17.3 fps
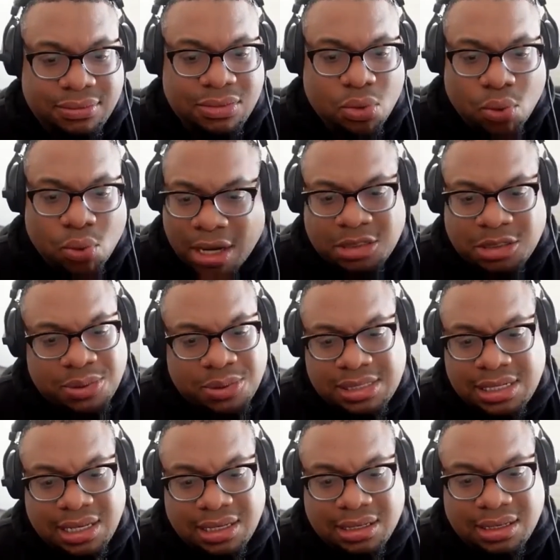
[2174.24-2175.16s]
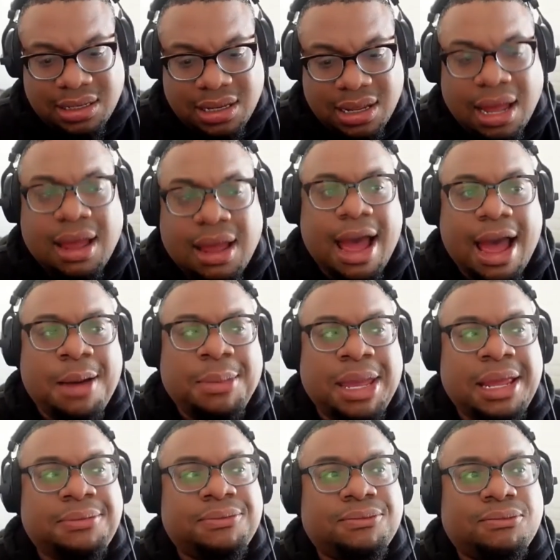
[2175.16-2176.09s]
one hundred percent. I
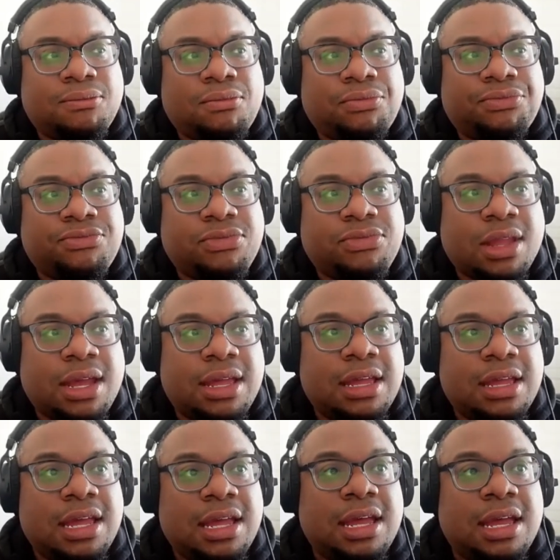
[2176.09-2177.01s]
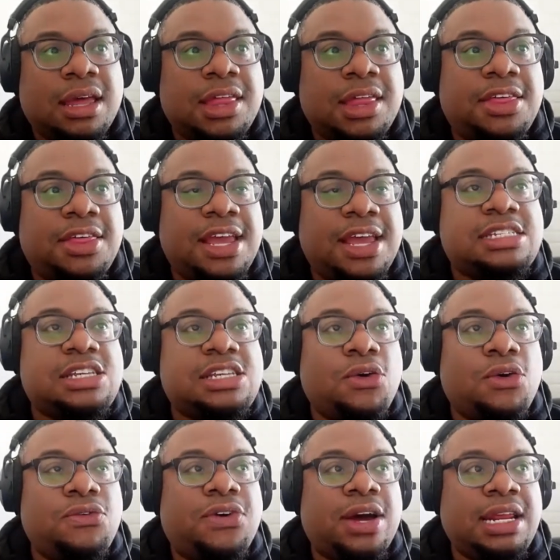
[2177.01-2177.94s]
mean, it's
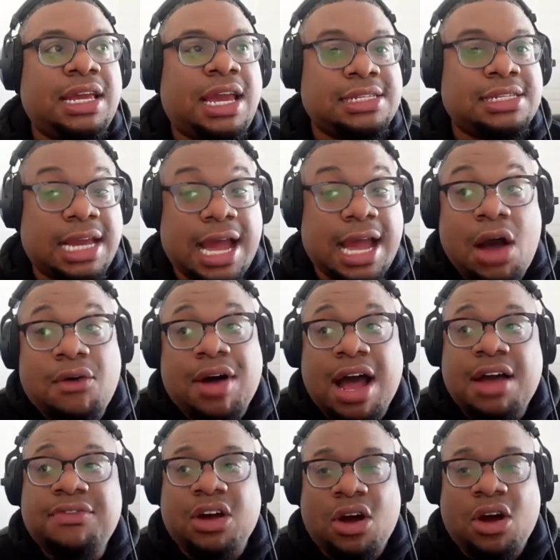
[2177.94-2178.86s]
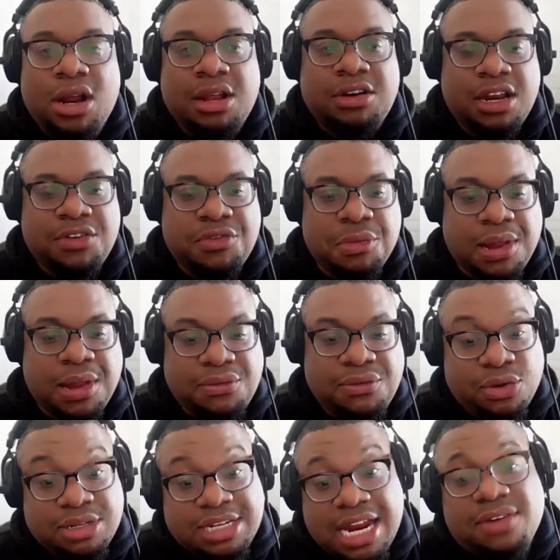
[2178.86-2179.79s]
so funny because like I, I've gone on different
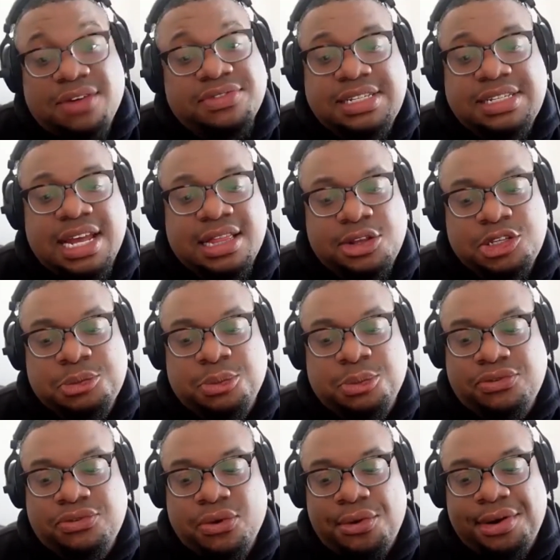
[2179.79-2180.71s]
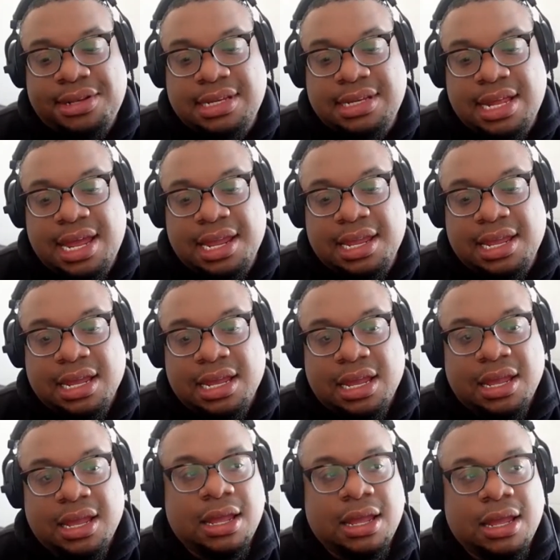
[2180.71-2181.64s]
platforms and I've said this before. It's like,
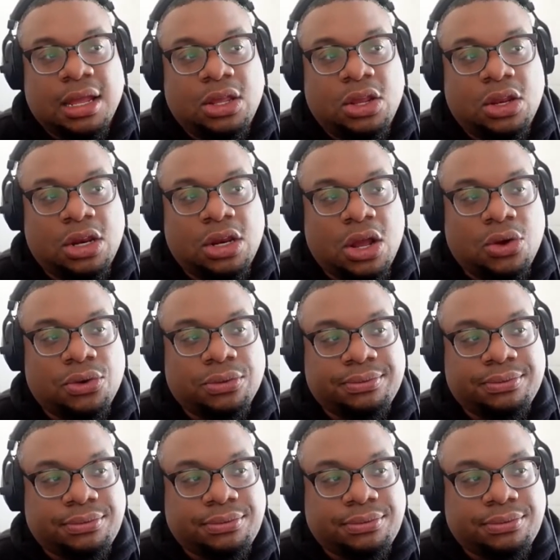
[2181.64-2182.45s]
you know,